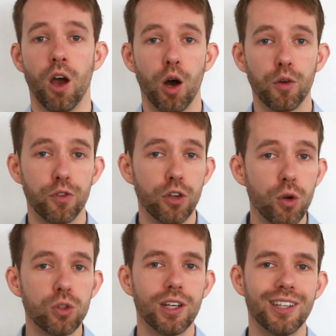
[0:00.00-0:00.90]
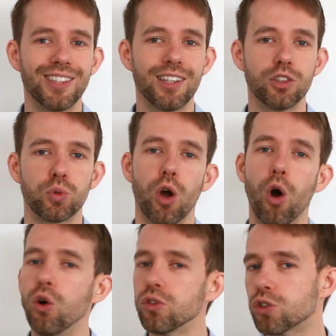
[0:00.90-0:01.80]
Of note is that this would
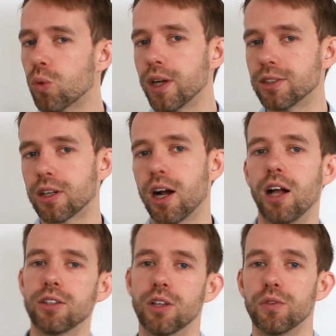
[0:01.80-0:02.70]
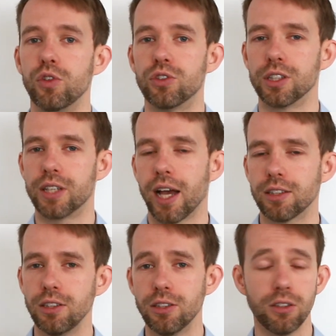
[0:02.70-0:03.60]
also raise the cost of using
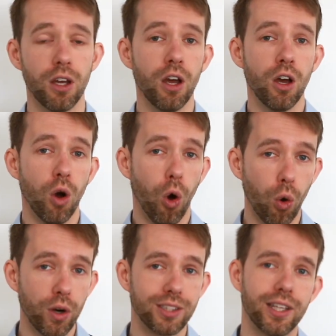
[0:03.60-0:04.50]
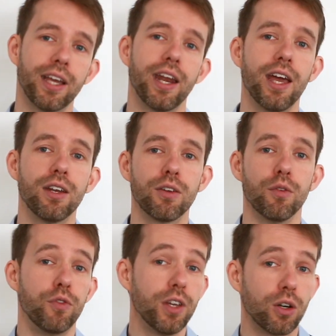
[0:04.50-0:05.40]
taxis or a secondhand
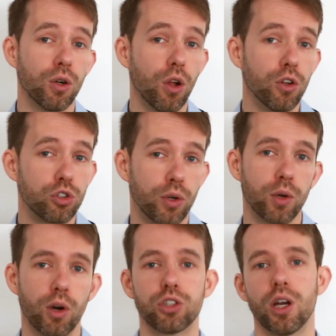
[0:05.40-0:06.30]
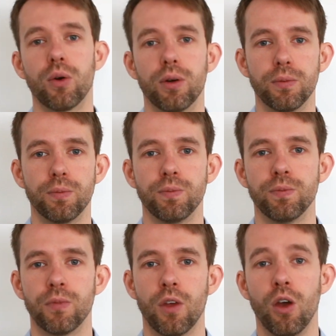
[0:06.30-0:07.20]
vehicle during rush hour.
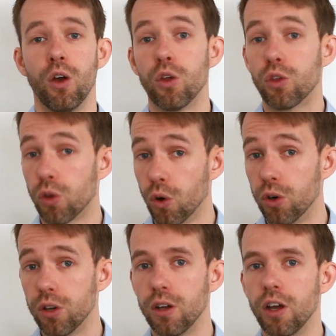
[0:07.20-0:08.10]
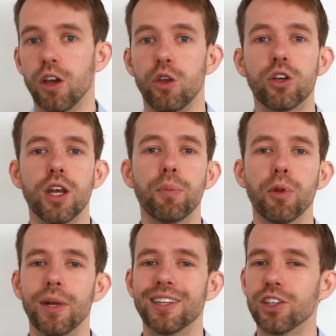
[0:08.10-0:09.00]
Third, you can
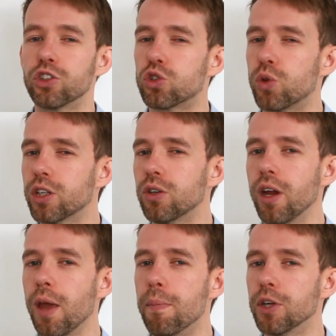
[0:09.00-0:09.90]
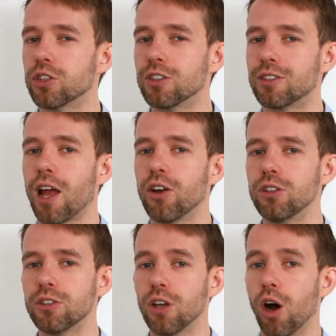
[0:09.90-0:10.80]
implement stricter emission
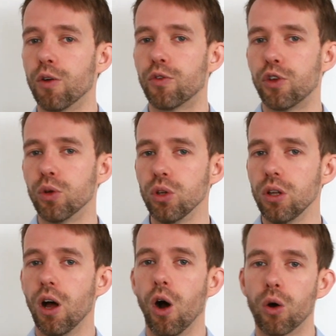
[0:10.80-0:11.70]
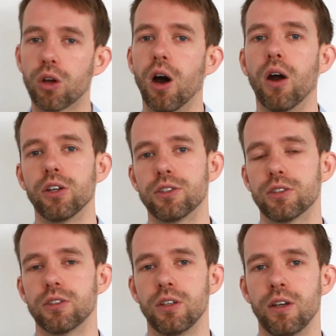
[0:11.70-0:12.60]
standards on fuel or cars.